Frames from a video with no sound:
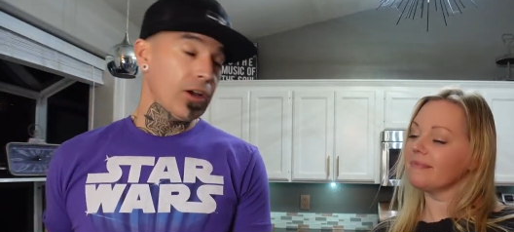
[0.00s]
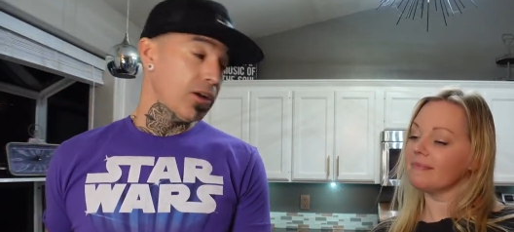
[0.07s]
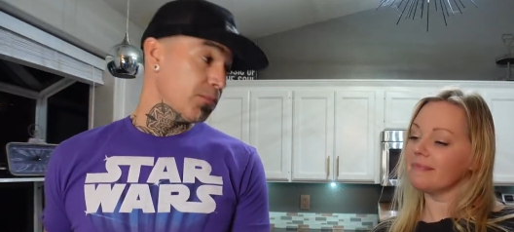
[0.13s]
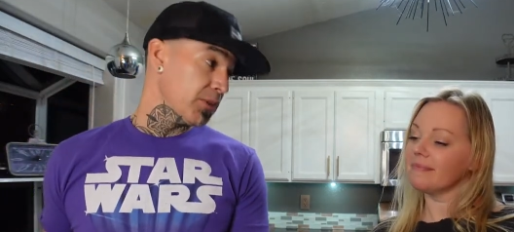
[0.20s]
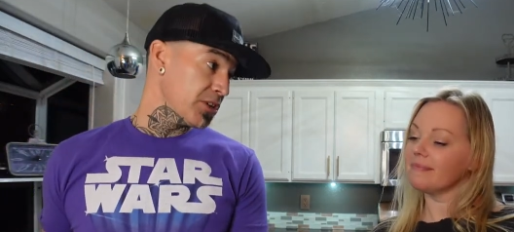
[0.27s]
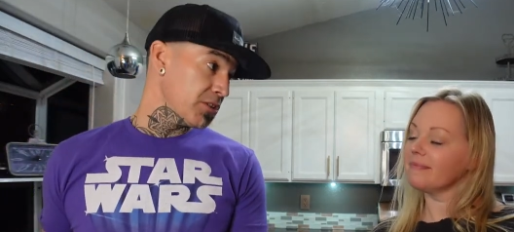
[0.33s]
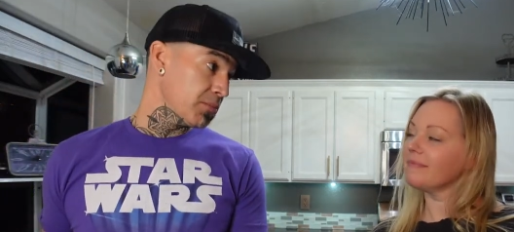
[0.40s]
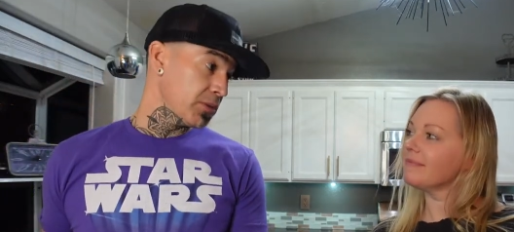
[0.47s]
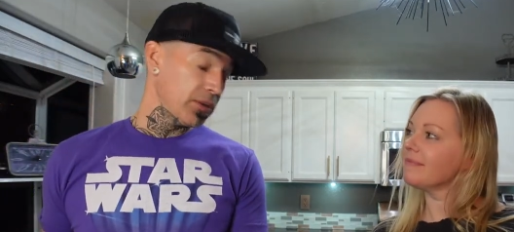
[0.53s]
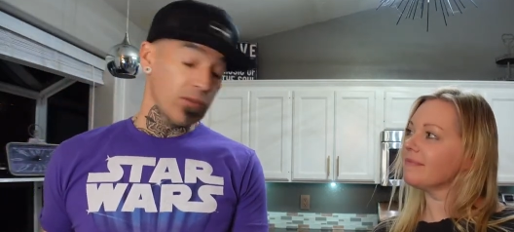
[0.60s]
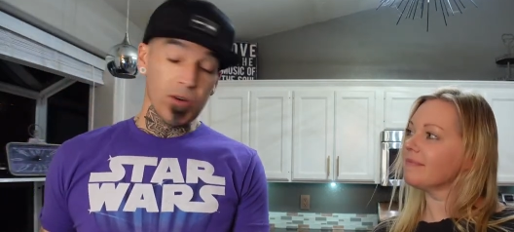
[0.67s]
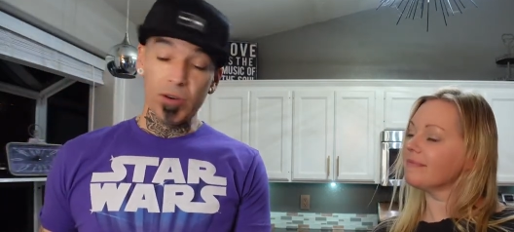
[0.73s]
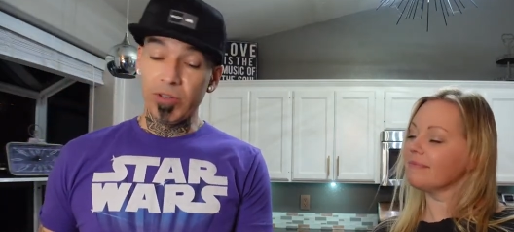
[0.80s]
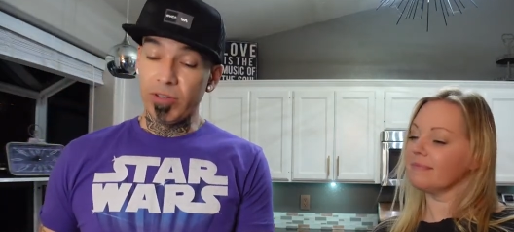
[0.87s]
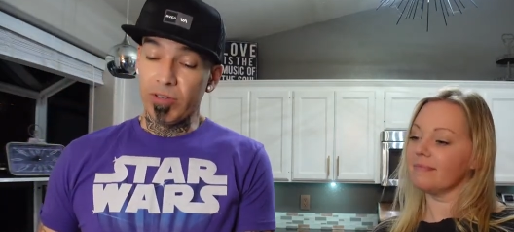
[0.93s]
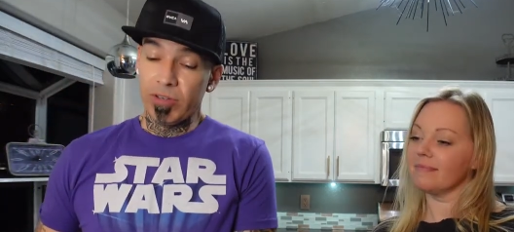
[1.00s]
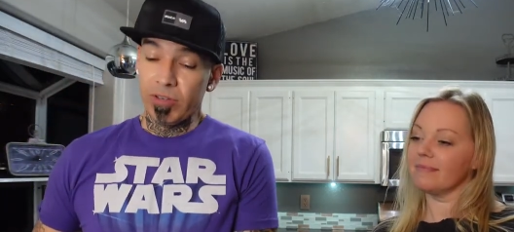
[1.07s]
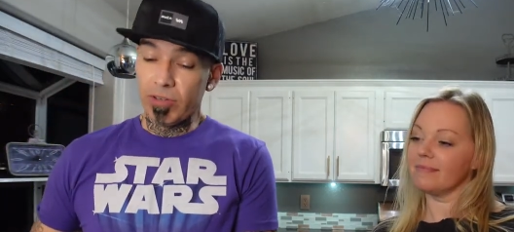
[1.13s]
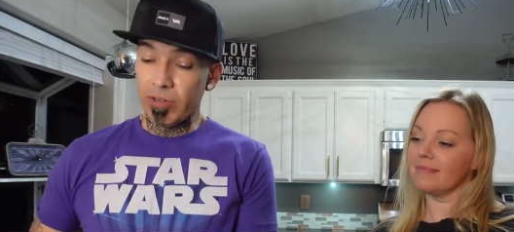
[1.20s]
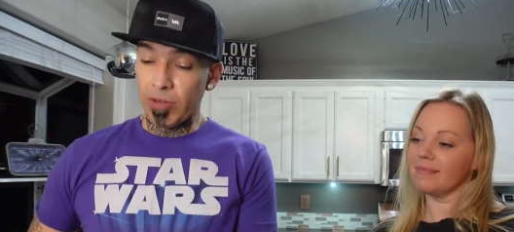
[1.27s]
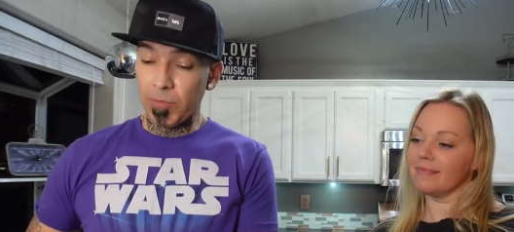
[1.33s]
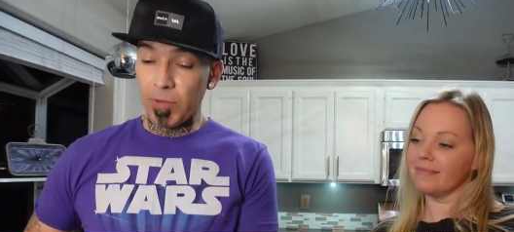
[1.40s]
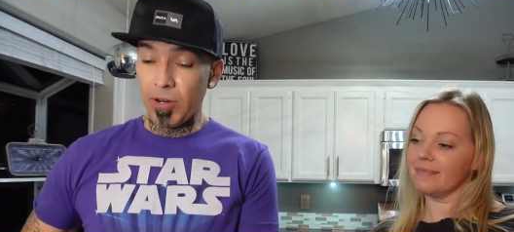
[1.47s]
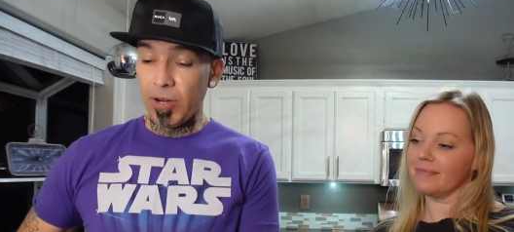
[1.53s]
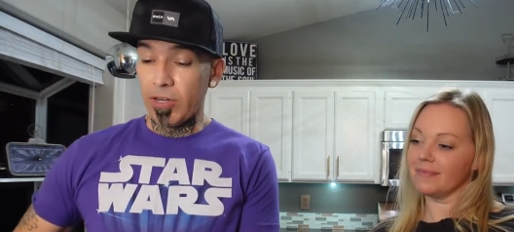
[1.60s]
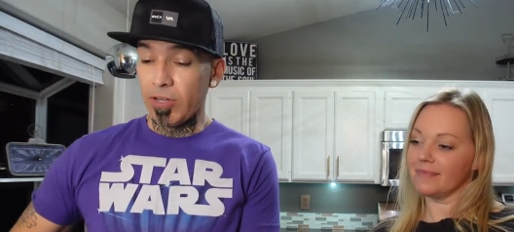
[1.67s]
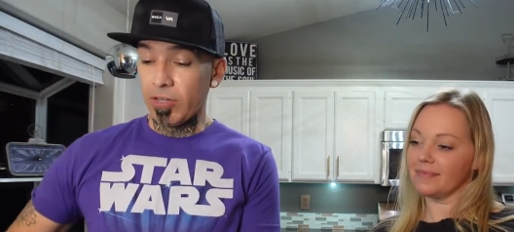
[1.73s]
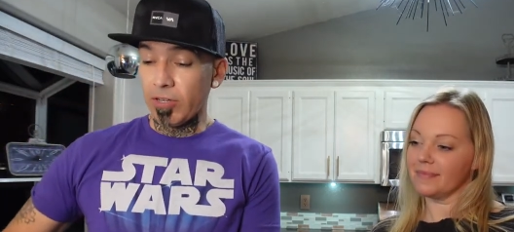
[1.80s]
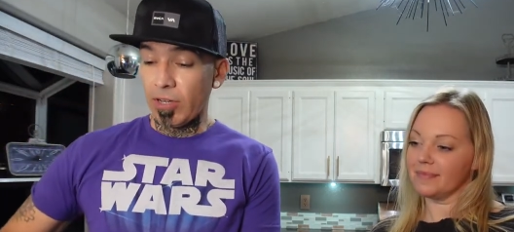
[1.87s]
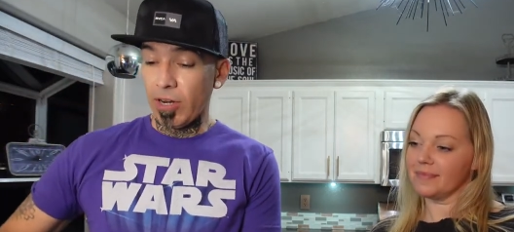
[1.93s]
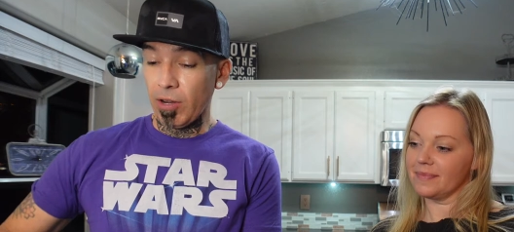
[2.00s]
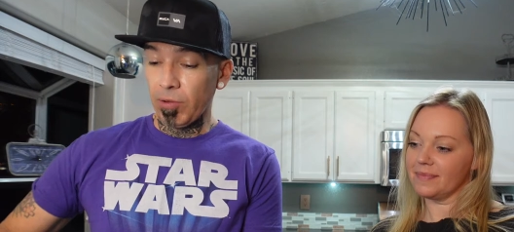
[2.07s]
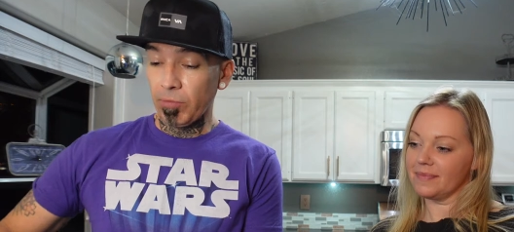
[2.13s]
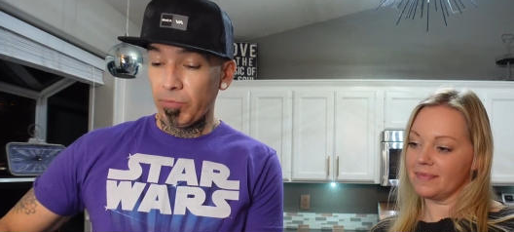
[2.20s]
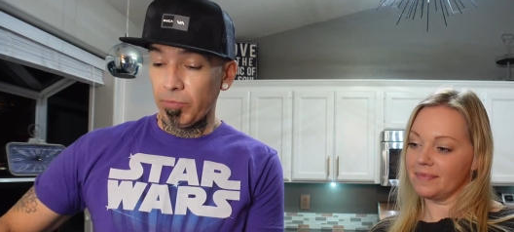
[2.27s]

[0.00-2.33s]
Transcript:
Speaker 1: recipe, of course. This is something I just kind of,